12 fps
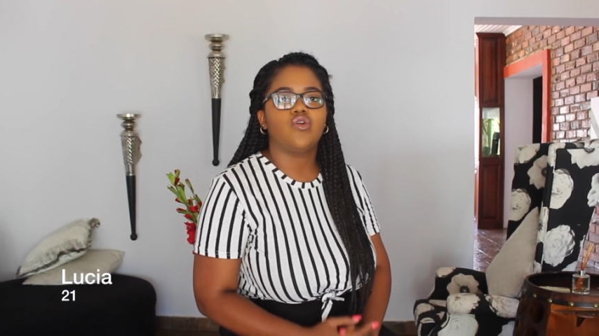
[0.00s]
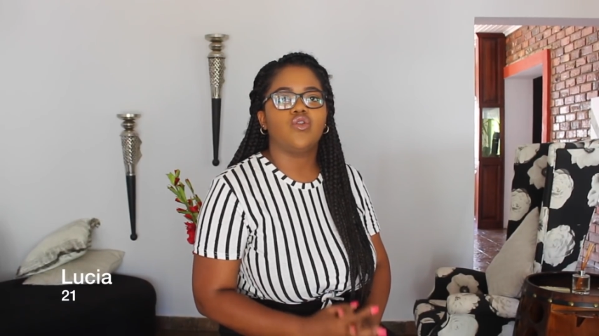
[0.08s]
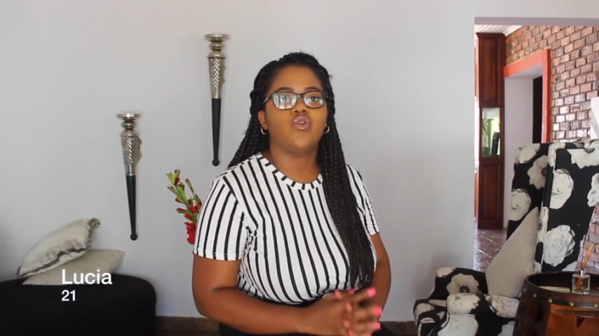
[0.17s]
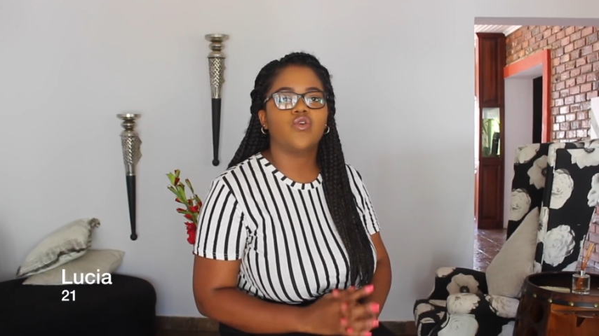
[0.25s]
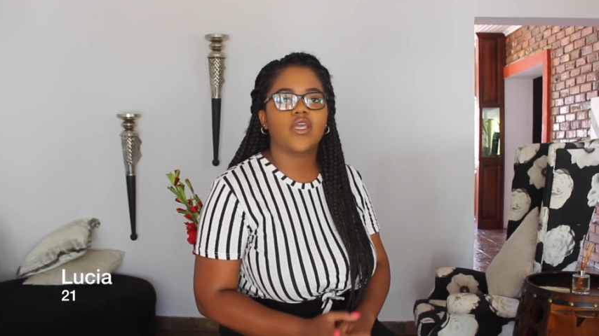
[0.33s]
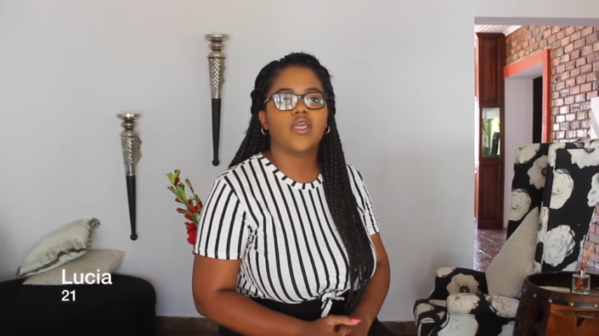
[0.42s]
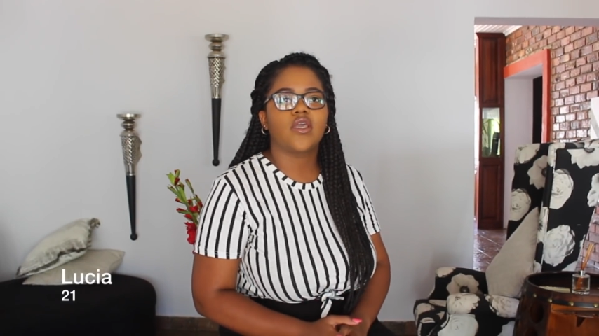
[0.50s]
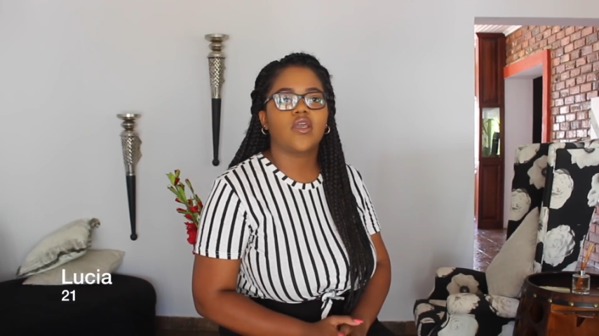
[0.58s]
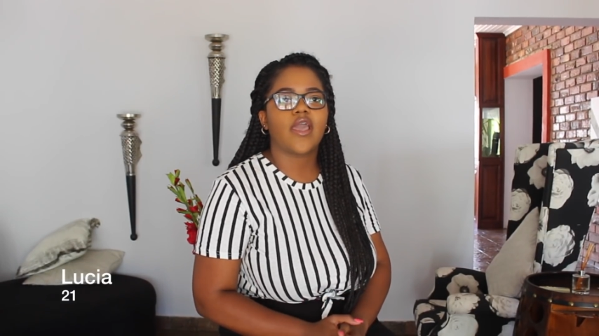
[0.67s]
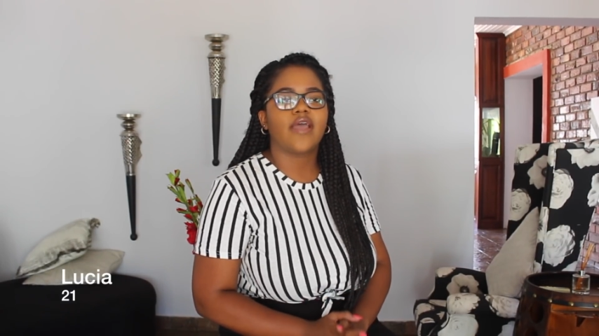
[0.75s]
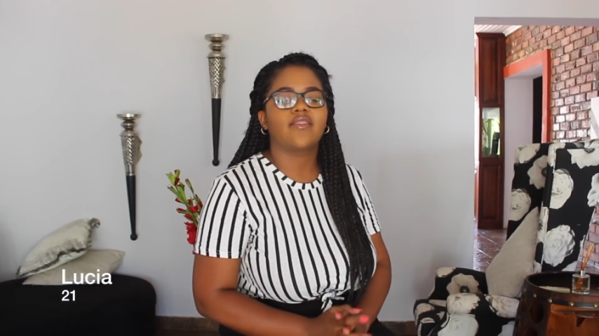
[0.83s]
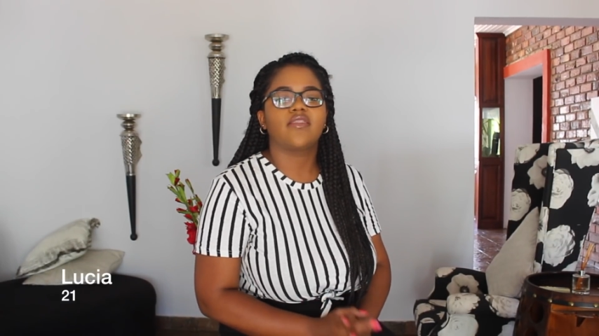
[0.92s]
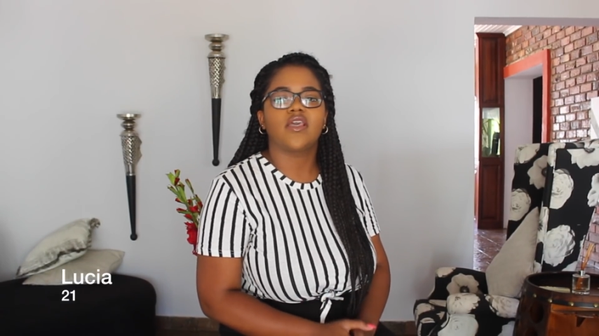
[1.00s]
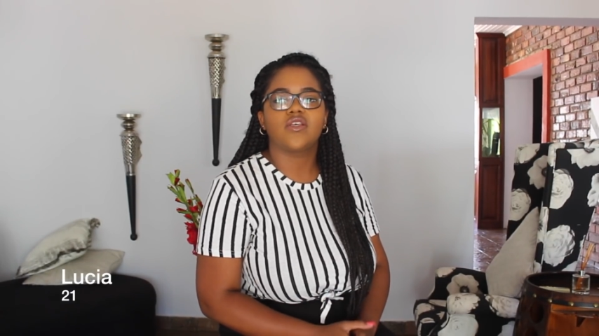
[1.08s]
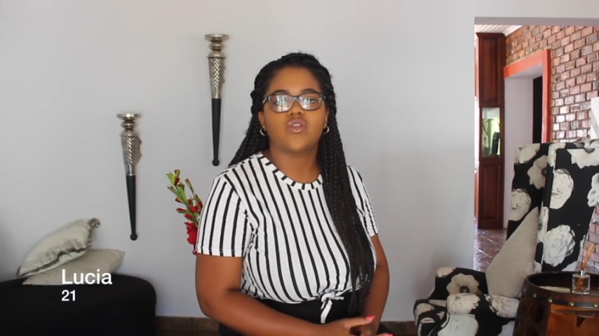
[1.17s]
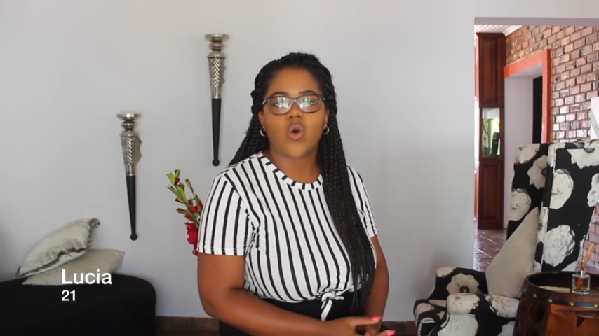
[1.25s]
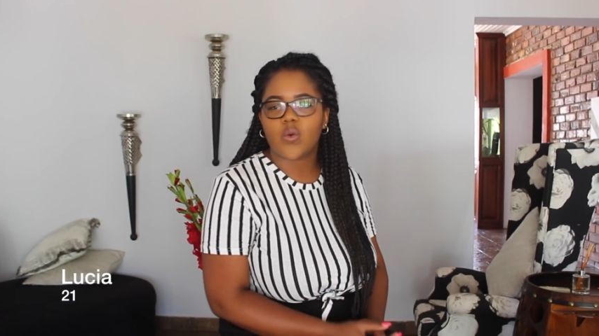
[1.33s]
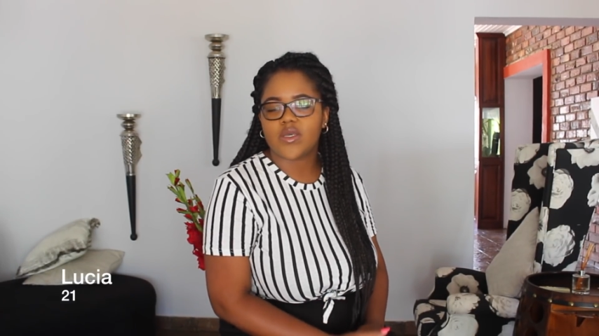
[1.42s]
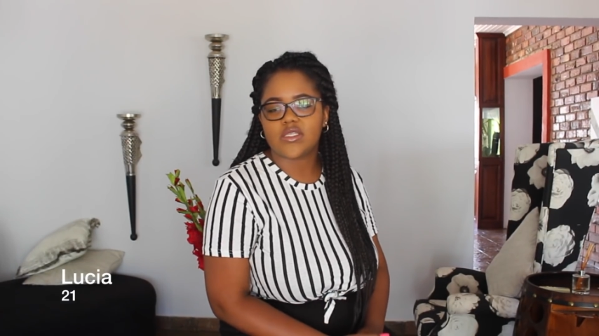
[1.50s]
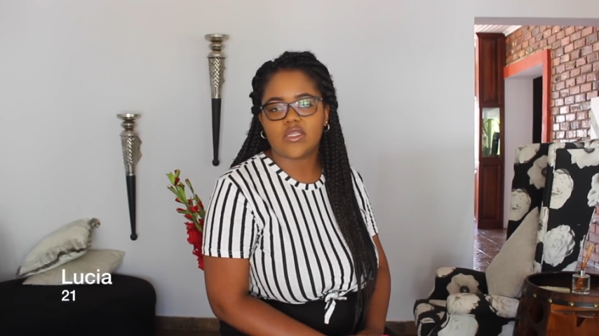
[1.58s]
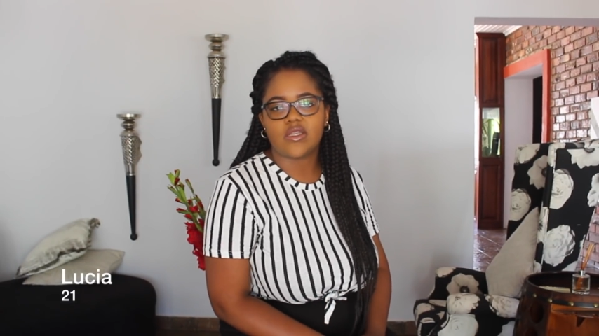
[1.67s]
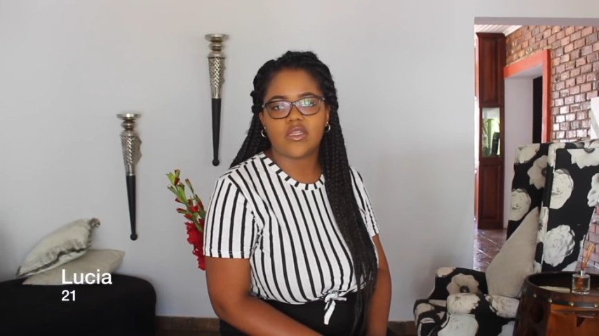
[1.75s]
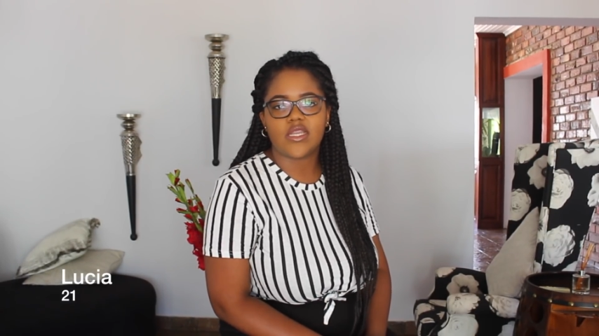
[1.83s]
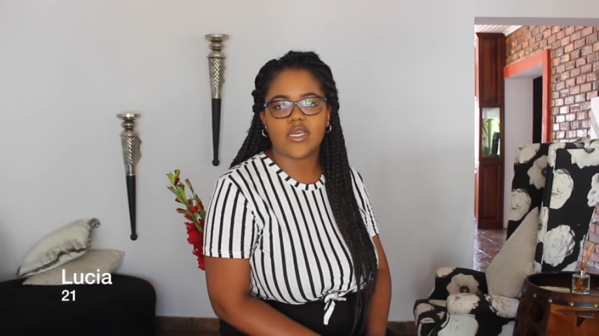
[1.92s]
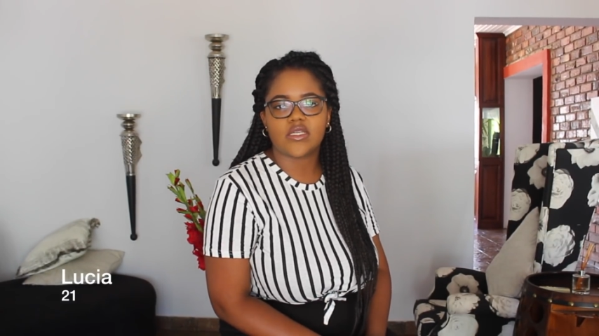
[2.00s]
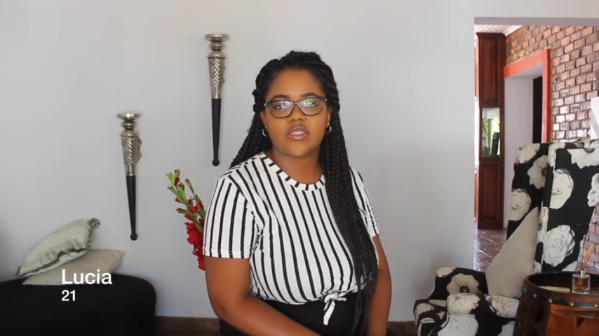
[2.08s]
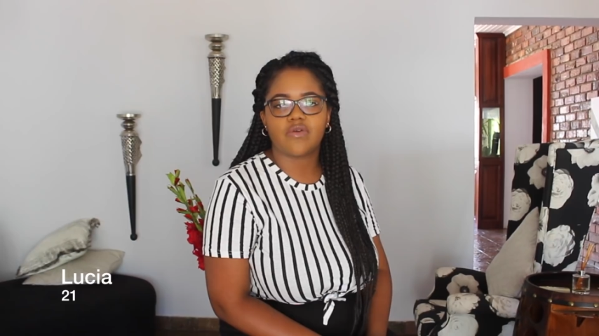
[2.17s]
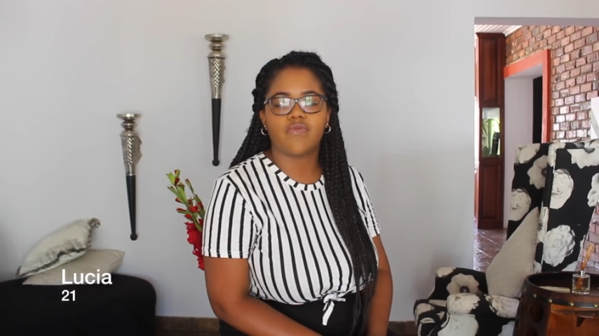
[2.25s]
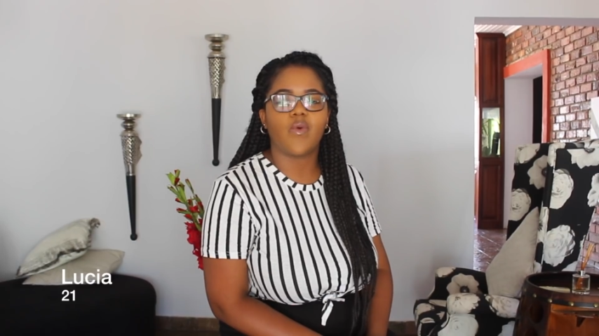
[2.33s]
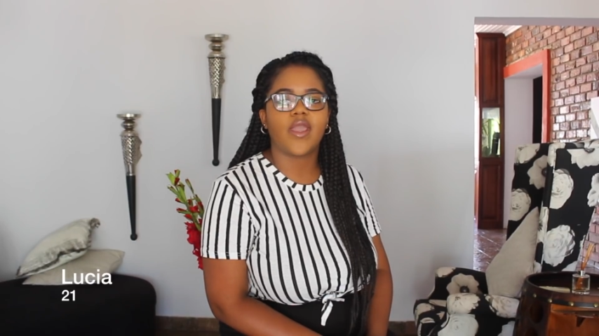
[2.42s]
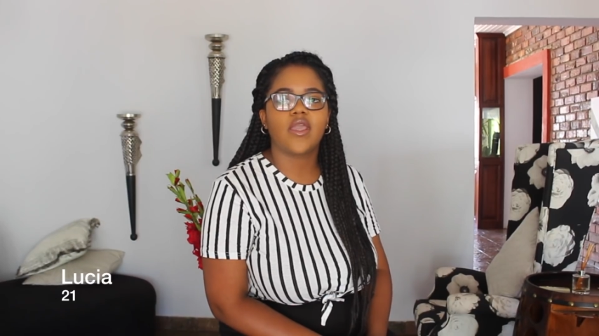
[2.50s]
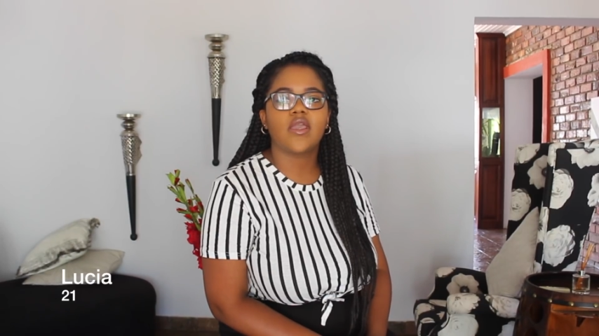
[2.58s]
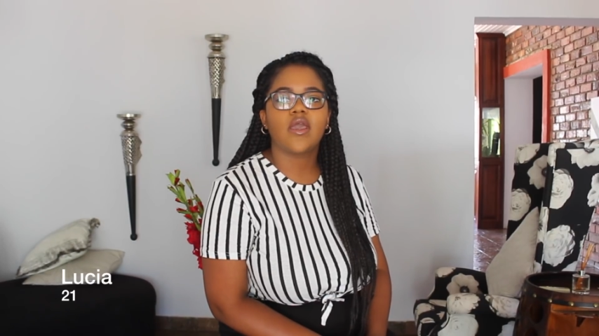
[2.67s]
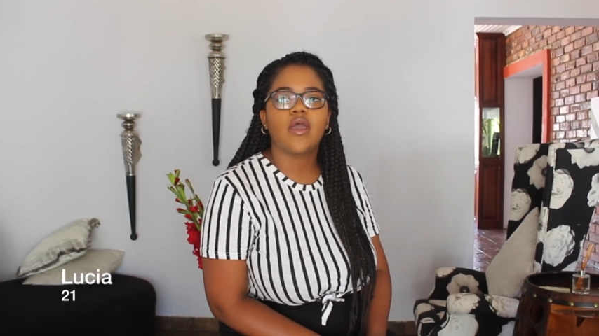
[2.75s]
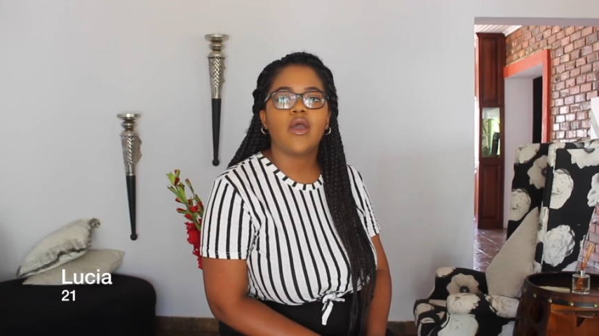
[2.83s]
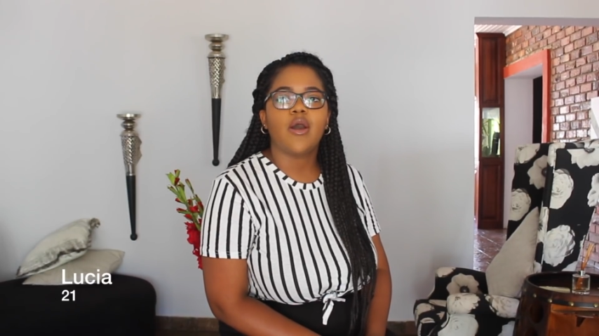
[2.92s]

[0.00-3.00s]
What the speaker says: looking at things always in a negative way,